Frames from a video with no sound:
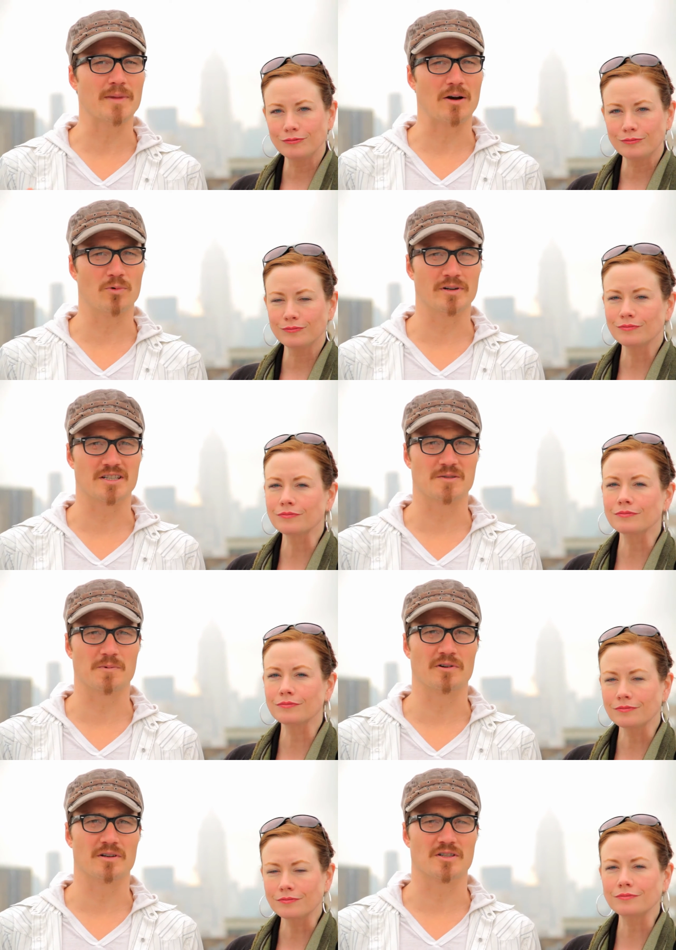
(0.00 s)
Speaker 1: that one
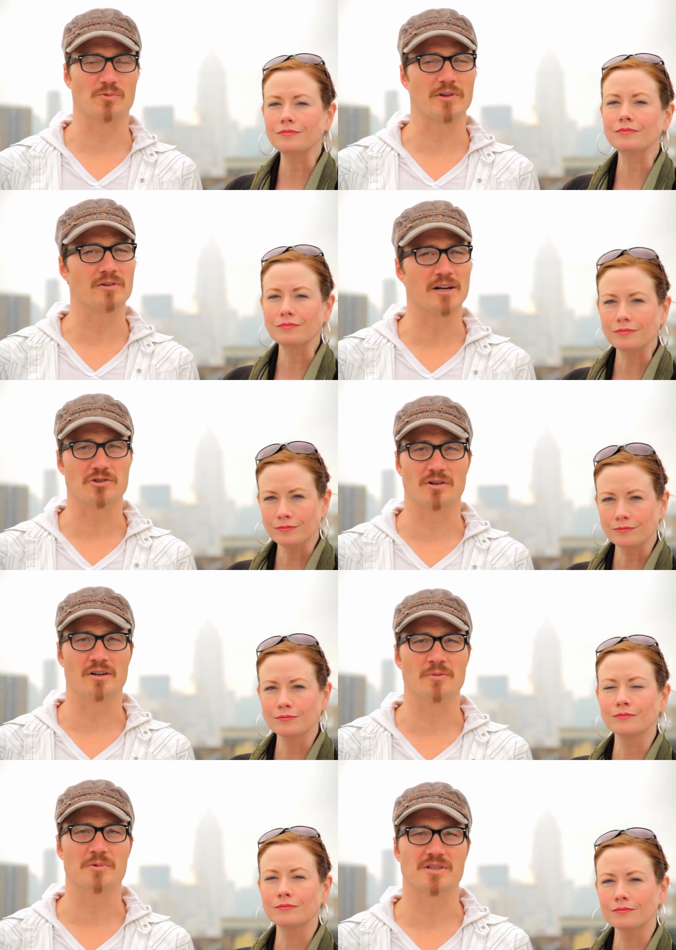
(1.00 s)
experience. Whether or not you're
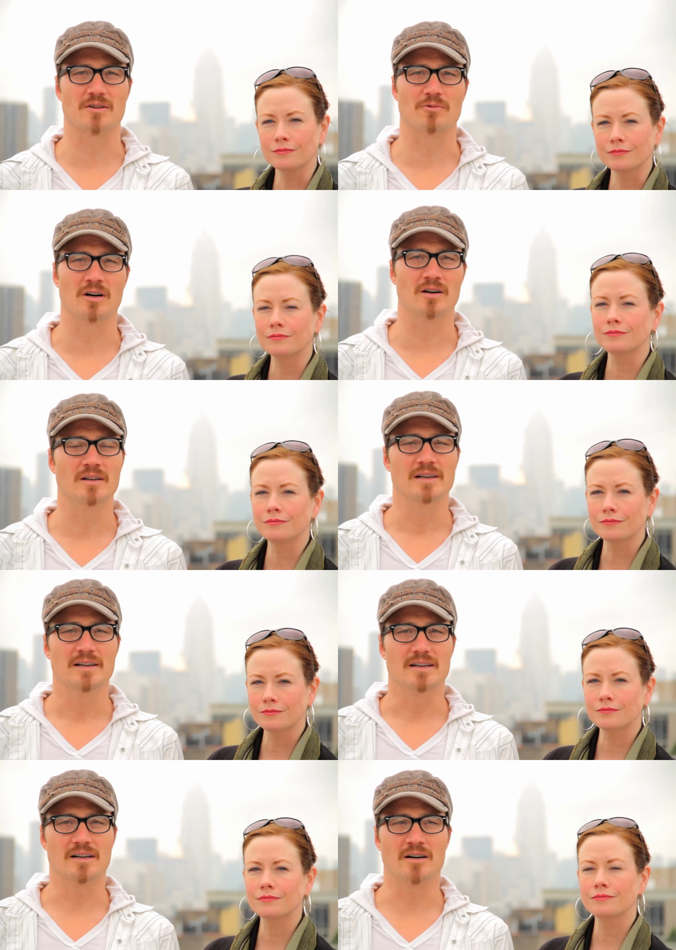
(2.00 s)
100% raw
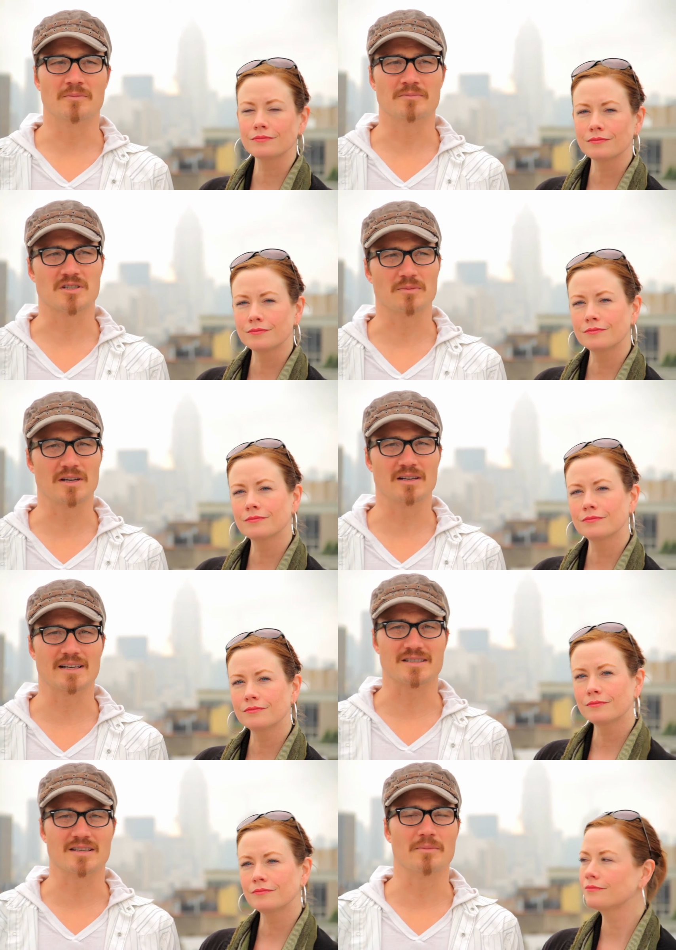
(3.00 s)
um, to me,
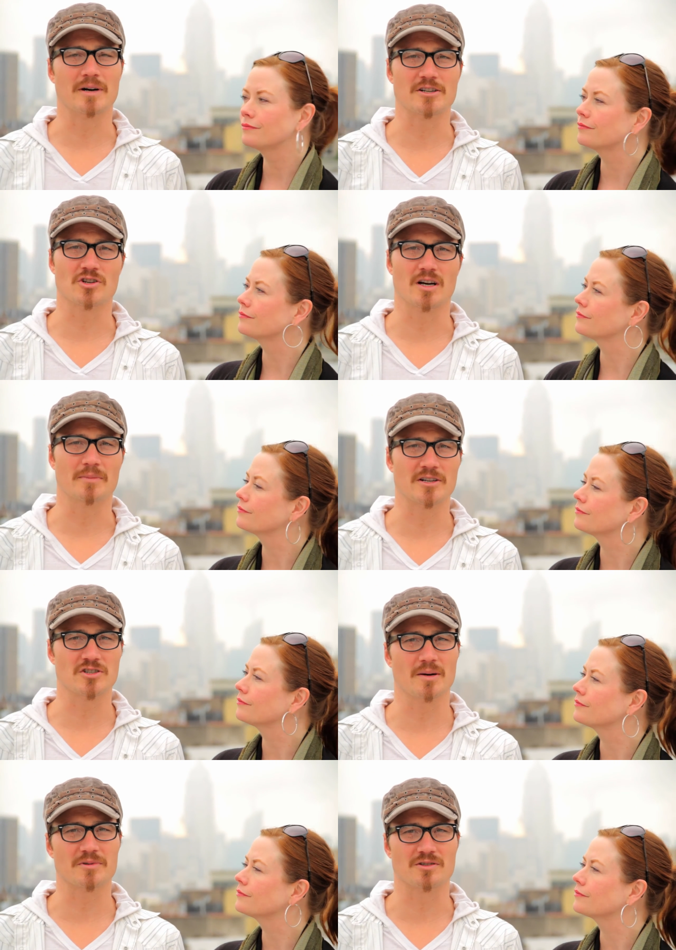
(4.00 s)
that's not my job. My
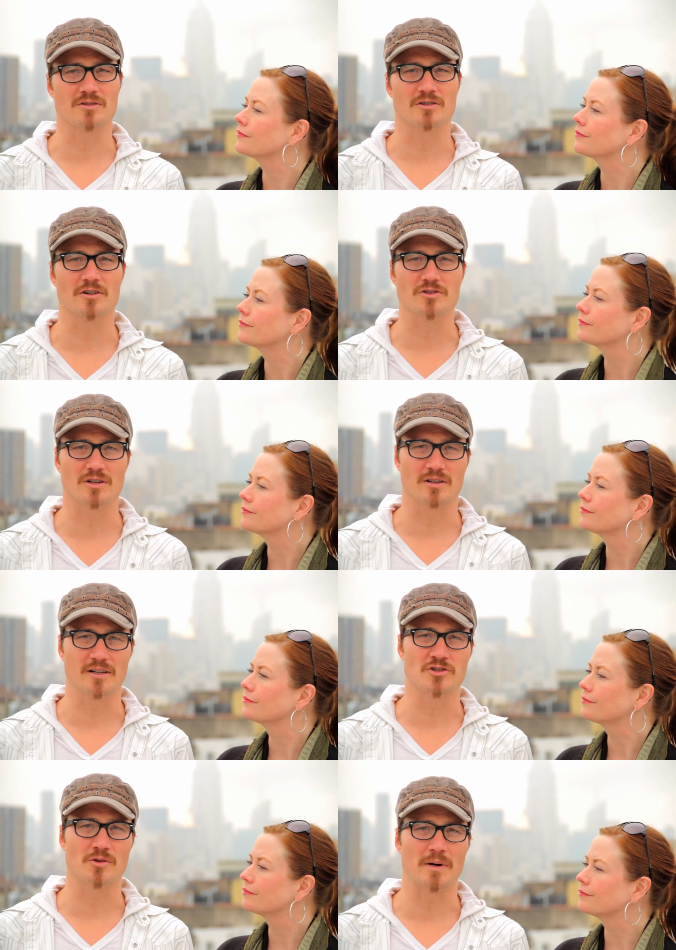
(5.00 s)
job is to encourage you to
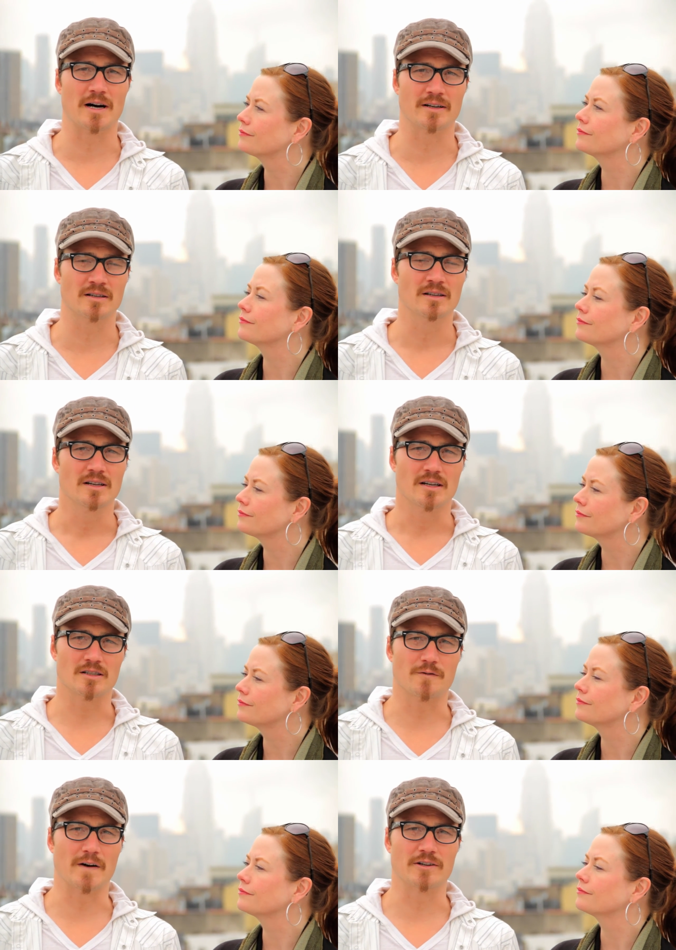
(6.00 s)
cleanse your body and
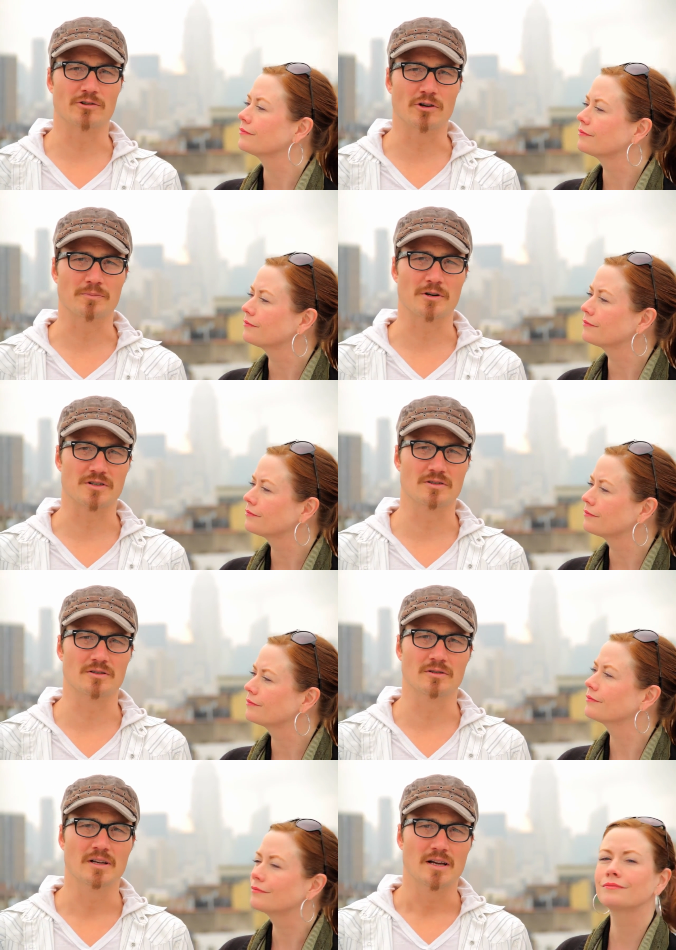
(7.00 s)
to find your own personal